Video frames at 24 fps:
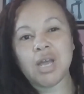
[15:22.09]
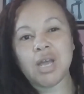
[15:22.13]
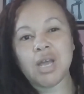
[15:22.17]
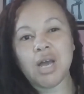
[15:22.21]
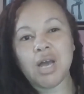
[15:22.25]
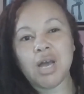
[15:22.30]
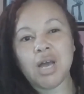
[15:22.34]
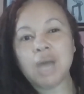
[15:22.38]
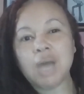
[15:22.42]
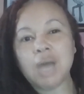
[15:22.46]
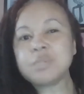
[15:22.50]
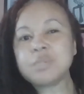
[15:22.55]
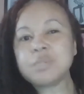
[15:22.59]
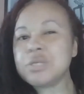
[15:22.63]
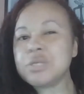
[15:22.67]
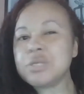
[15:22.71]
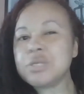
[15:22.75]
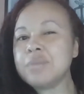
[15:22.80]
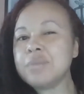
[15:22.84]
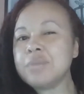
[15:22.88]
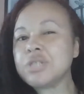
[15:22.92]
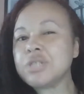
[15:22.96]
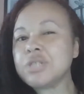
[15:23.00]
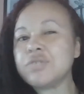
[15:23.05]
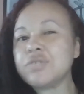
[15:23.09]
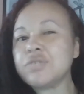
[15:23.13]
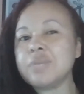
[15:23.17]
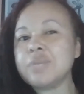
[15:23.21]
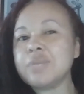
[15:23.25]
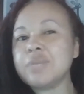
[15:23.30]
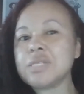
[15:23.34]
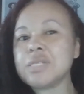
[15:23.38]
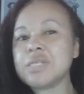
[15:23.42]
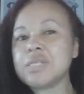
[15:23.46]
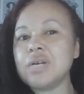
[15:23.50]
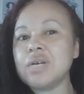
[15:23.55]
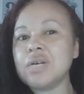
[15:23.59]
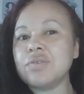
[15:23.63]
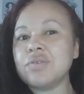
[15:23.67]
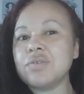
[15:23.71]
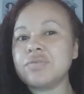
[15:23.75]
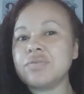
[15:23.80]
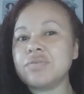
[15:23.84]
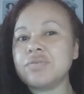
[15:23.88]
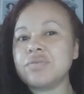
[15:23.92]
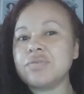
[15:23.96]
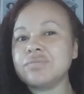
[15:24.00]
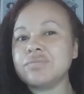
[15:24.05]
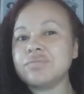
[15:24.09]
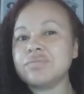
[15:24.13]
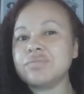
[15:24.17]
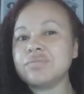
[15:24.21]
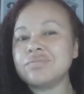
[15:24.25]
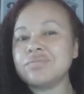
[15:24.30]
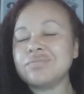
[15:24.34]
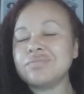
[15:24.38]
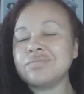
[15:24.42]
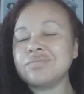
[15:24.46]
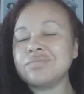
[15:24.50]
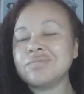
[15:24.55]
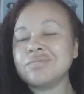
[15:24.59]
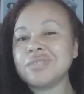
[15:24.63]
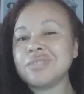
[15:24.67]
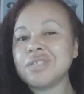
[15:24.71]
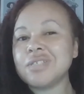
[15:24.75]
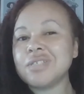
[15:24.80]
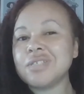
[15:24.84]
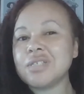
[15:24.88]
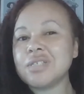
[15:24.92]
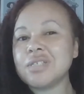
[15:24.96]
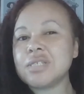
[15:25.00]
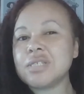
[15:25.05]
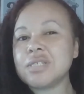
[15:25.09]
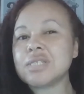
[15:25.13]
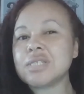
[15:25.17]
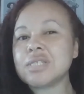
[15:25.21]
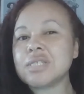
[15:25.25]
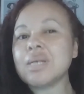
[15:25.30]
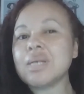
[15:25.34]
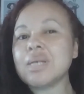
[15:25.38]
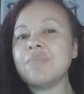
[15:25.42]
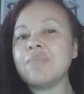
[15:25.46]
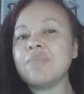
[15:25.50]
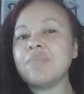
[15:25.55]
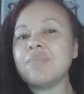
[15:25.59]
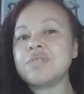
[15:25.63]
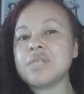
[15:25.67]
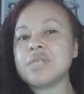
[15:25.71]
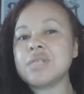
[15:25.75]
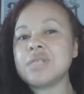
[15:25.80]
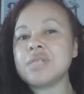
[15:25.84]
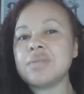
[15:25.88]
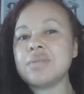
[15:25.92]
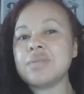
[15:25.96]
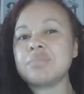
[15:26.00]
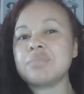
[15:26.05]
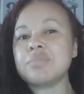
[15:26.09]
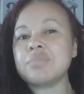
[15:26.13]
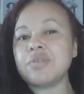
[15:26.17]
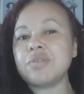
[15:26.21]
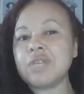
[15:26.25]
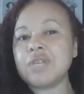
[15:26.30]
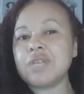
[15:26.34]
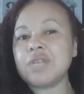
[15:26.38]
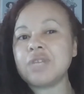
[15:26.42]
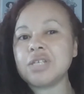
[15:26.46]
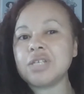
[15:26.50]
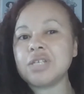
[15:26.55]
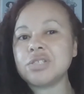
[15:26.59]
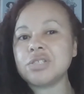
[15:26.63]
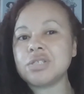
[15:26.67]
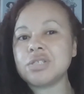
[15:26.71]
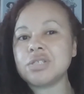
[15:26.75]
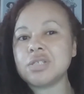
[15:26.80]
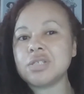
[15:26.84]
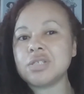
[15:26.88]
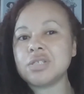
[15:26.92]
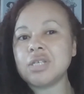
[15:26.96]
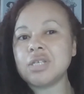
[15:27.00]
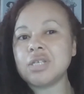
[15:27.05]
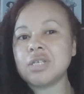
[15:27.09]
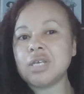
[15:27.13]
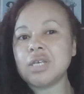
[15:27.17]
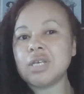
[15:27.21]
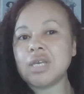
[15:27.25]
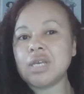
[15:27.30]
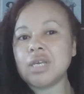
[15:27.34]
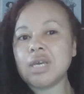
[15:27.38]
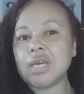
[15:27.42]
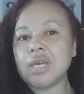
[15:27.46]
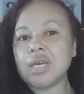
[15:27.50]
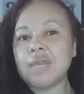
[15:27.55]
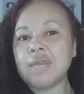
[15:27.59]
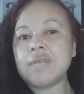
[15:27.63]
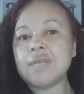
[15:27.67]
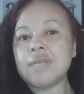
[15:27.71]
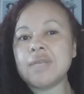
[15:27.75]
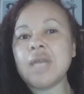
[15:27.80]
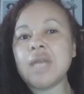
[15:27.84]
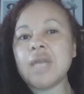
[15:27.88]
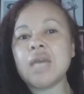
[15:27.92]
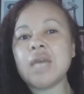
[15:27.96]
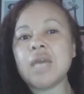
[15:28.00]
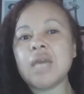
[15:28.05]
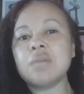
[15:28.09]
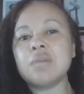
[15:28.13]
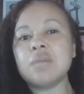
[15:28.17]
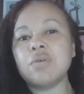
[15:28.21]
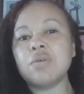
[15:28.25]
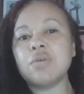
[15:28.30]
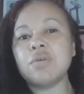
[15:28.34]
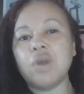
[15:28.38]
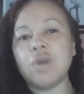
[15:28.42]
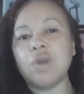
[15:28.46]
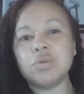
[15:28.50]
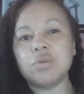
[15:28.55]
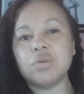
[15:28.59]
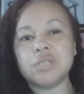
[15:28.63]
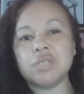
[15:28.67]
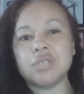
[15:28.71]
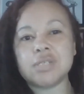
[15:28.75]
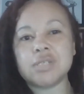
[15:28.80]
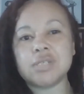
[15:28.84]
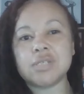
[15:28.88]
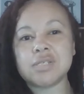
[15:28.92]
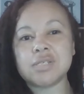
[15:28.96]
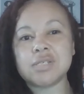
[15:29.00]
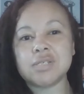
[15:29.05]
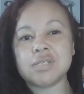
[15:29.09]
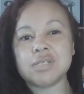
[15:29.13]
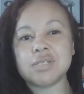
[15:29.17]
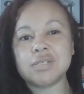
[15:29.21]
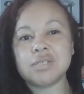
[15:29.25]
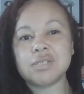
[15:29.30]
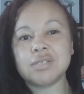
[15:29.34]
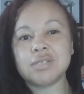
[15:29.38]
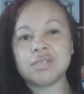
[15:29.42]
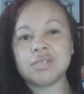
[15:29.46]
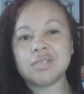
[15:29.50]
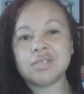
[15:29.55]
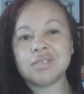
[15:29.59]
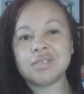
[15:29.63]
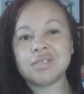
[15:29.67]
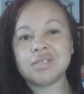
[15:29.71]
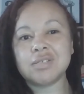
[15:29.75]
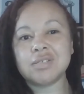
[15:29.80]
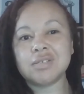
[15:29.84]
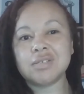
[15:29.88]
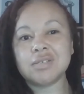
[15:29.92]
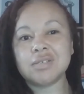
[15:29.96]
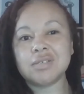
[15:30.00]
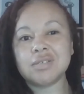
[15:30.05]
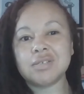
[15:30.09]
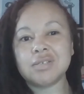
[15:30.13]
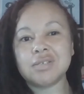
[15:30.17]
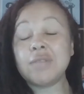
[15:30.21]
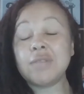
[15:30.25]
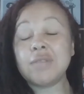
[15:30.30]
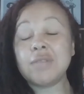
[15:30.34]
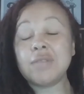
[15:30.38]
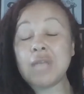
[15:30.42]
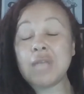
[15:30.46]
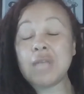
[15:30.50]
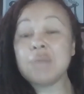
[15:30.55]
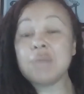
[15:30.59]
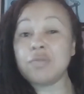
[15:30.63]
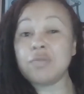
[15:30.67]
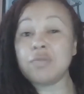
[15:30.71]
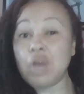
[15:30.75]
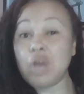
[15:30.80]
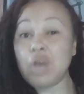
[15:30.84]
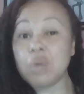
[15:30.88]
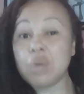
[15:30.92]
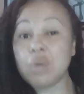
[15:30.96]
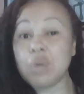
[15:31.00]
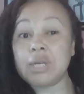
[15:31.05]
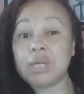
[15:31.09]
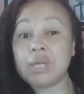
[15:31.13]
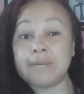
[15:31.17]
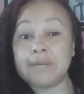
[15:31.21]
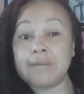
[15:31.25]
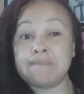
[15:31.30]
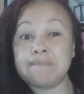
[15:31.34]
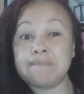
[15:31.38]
I'm too much of myself, discomforting the privileged in the name of wholeness, in the name of the holy.